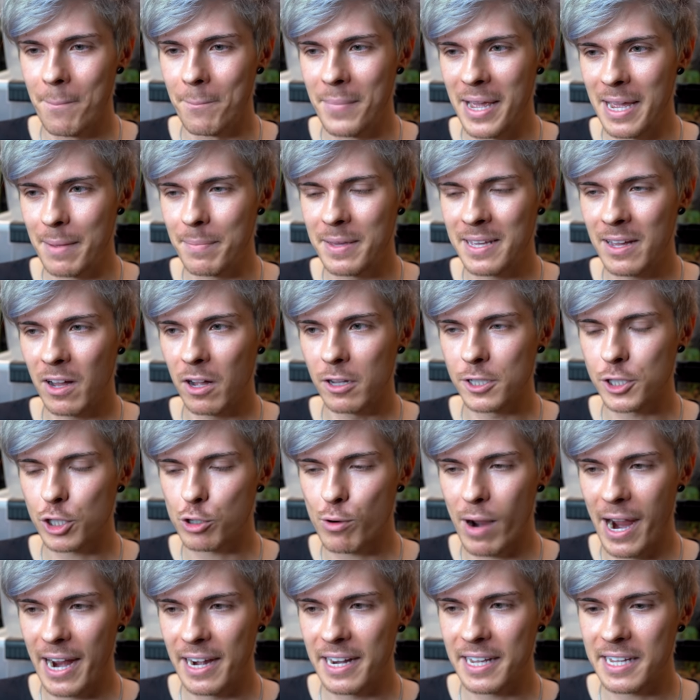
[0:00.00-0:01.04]
maybe I'll
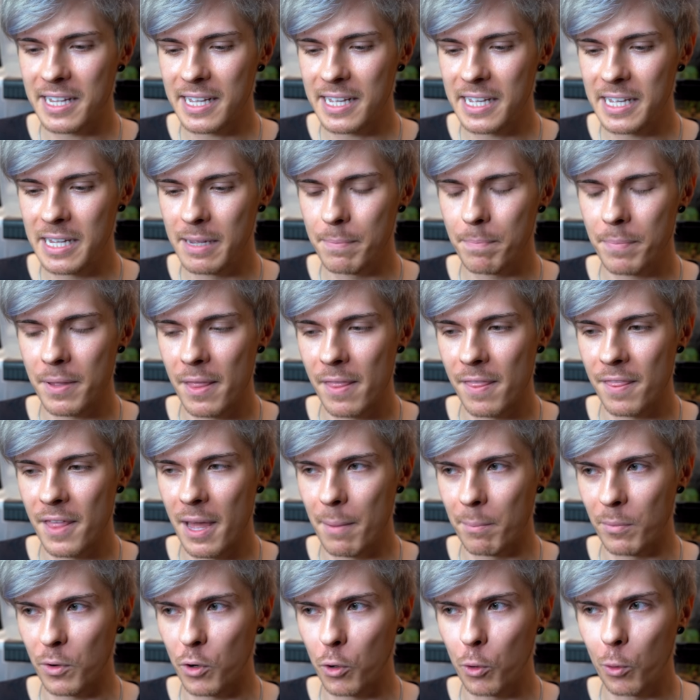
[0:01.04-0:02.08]
try to keep
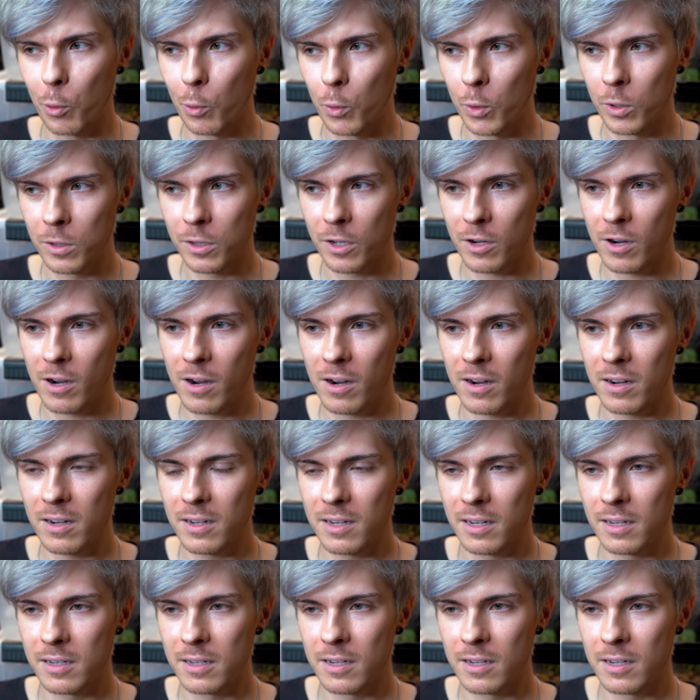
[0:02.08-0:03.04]
them cooler,